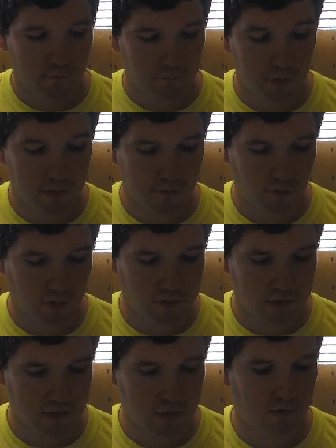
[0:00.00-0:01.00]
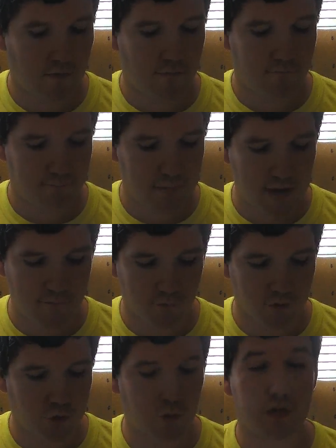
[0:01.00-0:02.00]
Most of Yu-Gi-Oh's history.
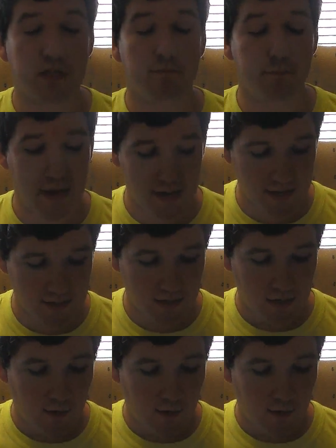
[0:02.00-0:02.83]
Painful Choice, ban.